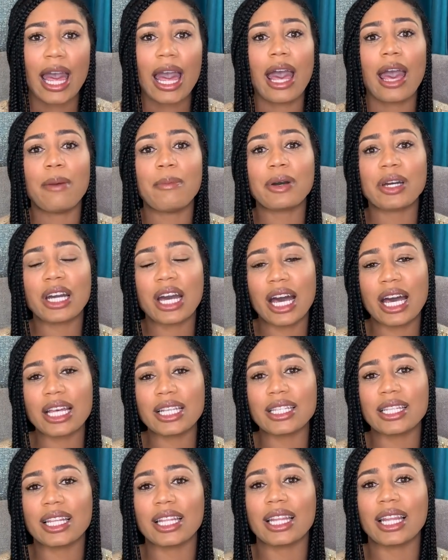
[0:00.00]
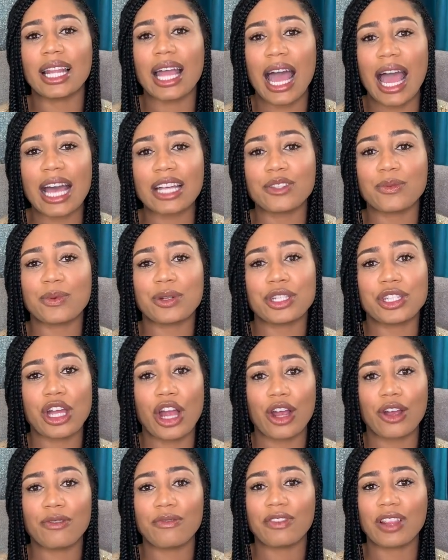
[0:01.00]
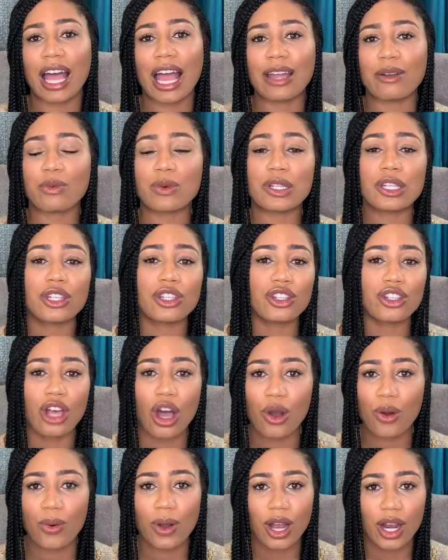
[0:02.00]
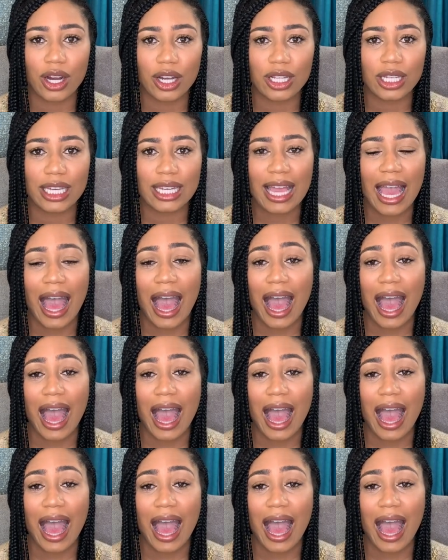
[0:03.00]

And because the last return flight was so early,